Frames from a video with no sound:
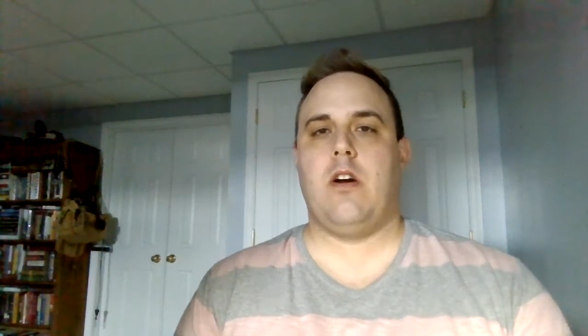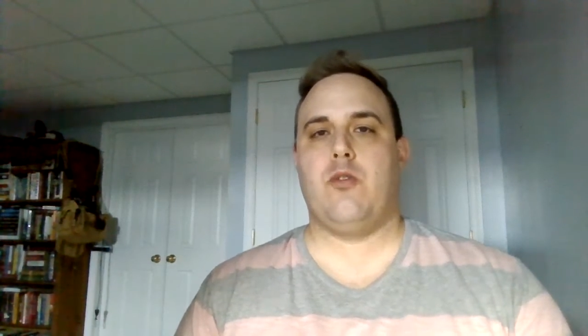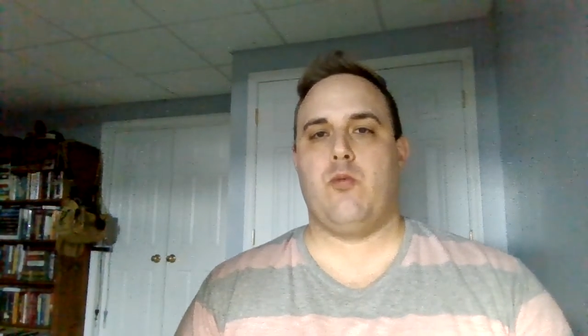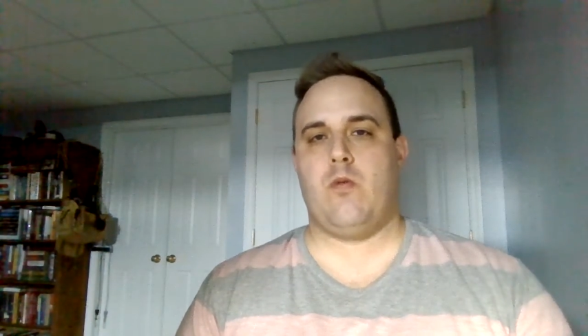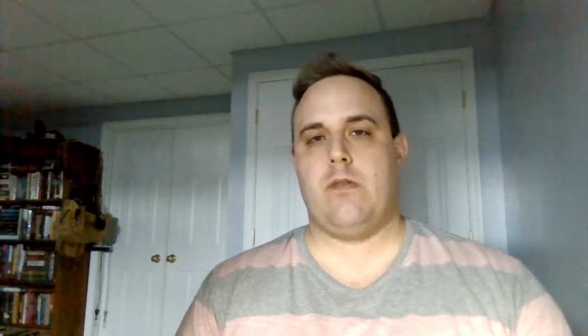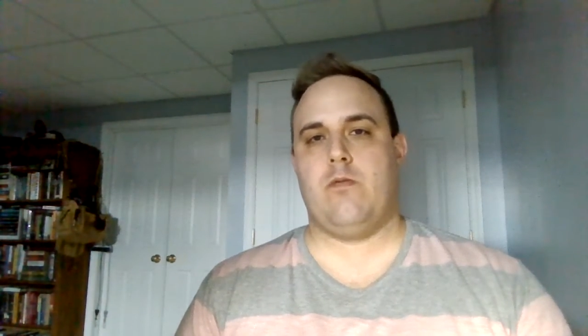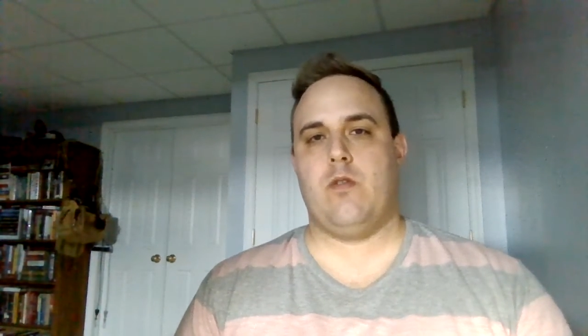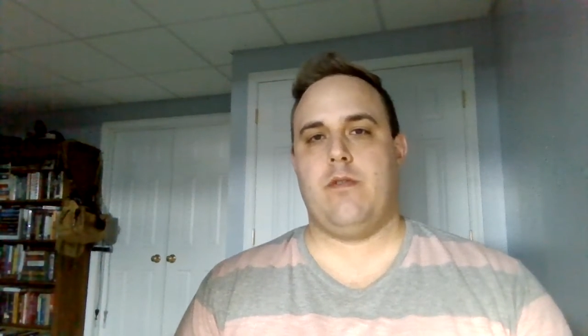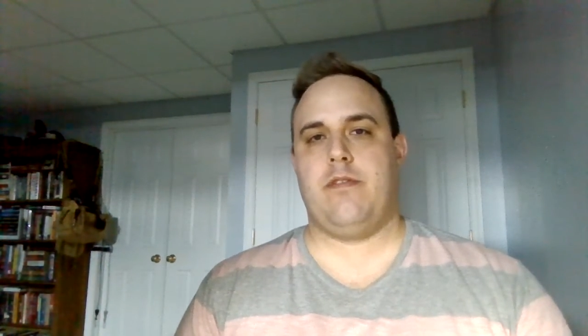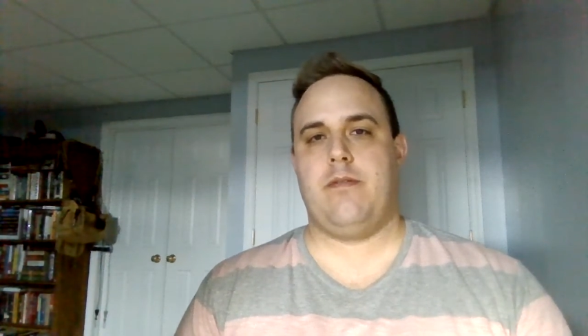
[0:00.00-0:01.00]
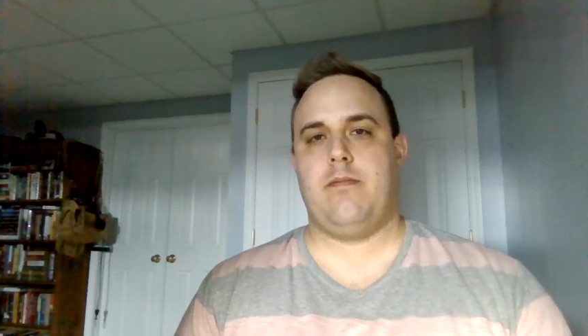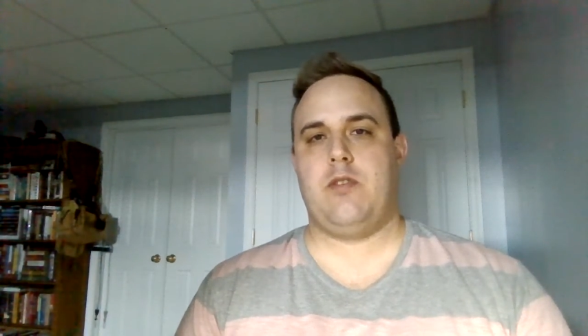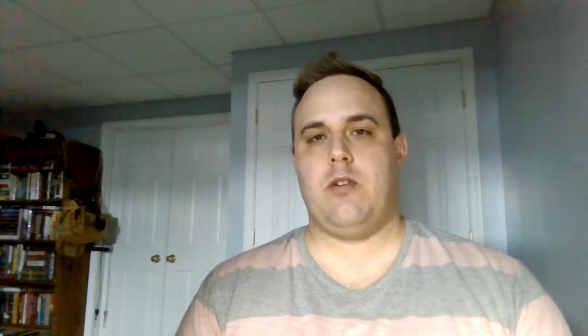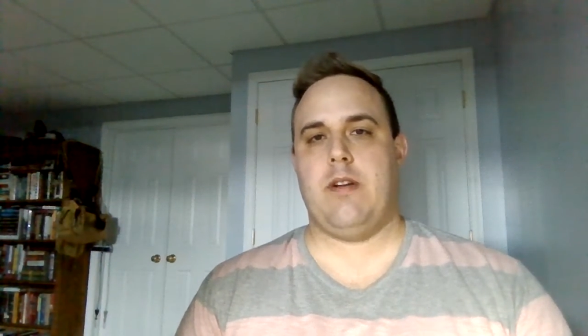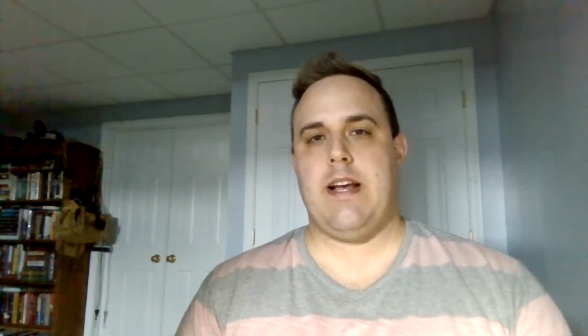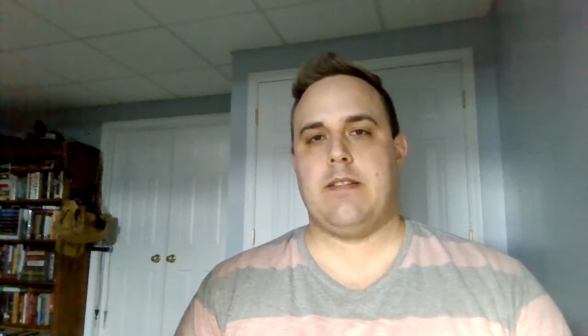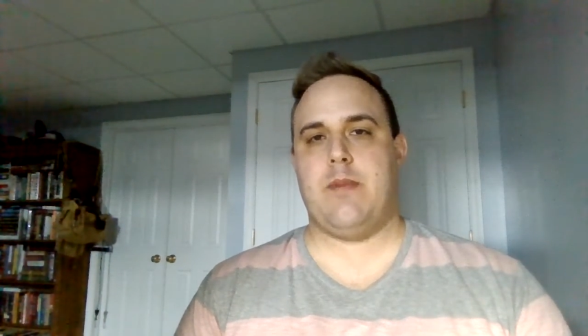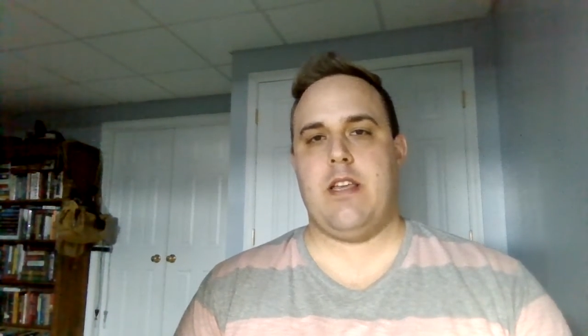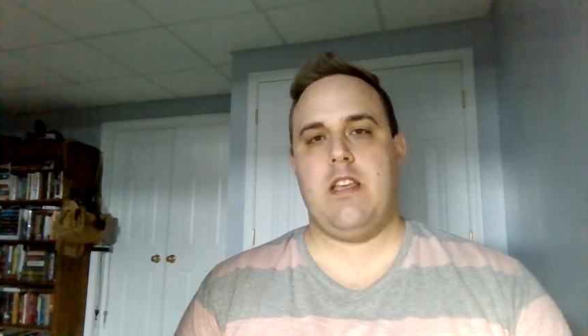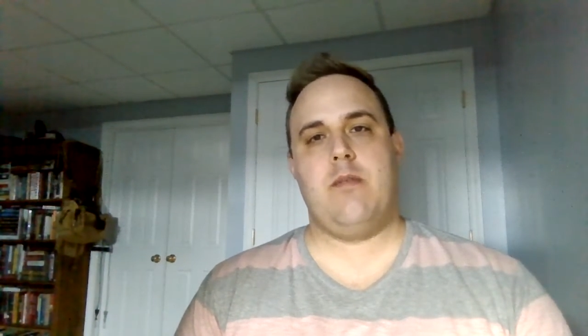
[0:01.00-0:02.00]
under one roof. So it has
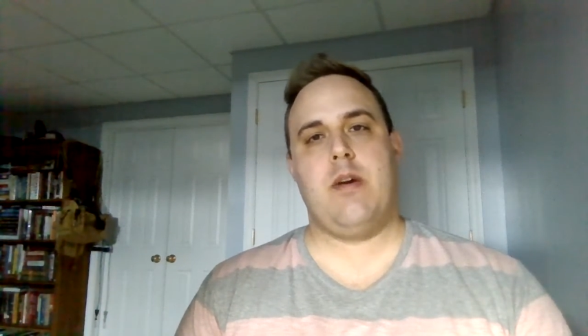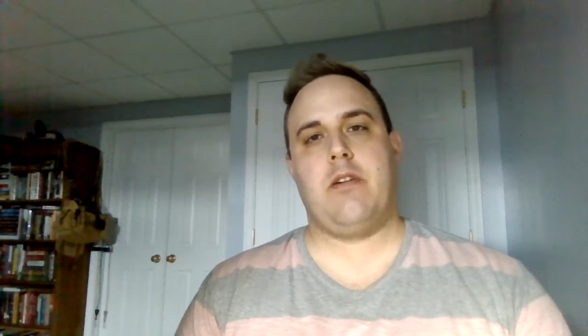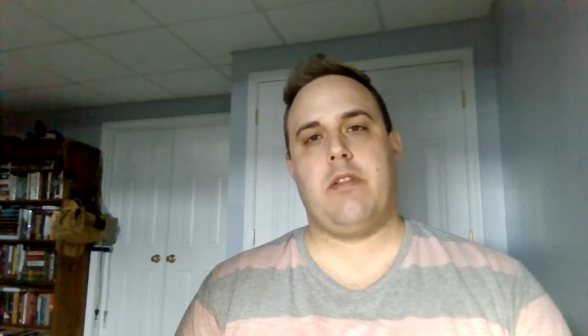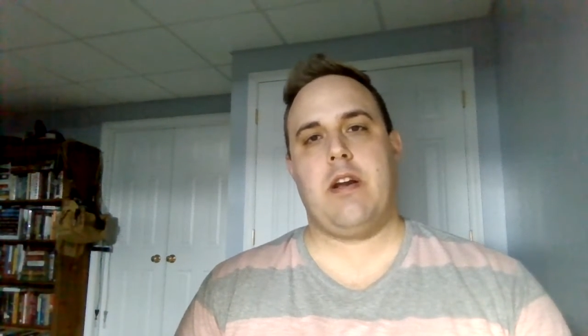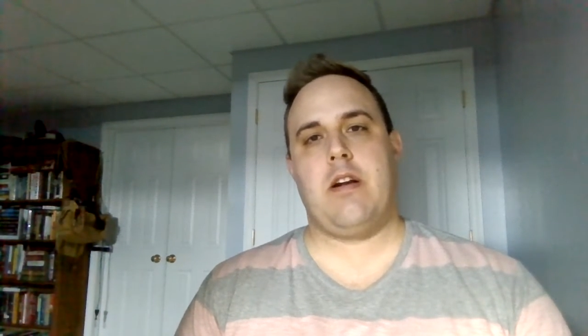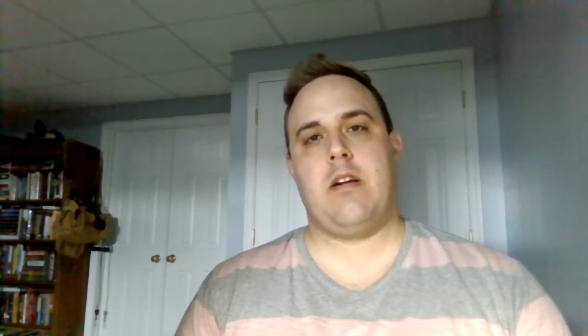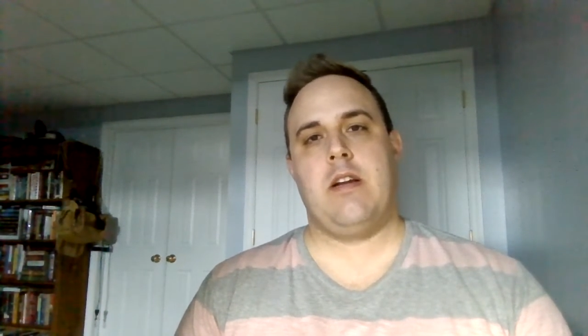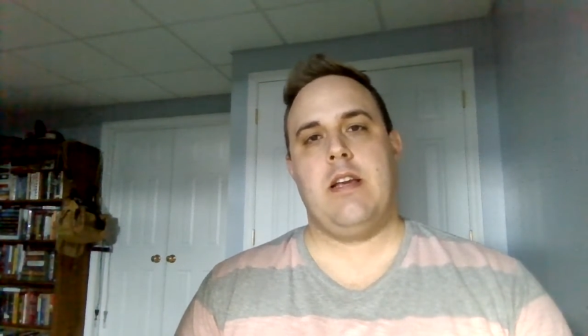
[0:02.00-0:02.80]
my email there,